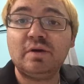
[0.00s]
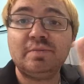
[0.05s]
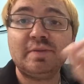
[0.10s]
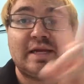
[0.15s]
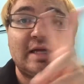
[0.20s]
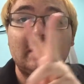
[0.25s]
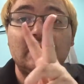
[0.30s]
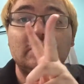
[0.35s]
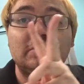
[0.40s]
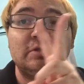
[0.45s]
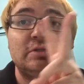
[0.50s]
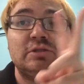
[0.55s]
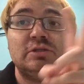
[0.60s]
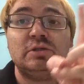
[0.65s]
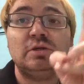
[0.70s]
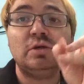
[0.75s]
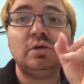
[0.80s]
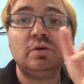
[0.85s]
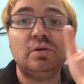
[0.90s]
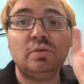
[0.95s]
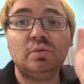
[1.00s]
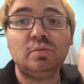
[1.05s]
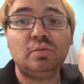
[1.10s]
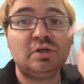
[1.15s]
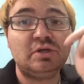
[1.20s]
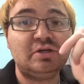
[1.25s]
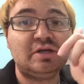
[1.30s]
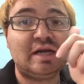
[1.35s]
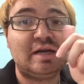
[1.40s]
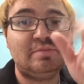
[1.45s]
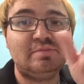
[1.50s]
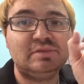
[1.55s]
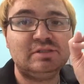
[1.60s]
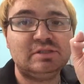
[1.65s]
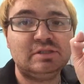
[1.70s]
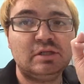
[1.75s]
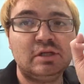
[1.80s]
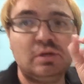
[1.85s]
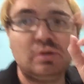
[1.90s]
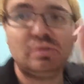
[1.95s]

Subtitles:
butter bagels with grapes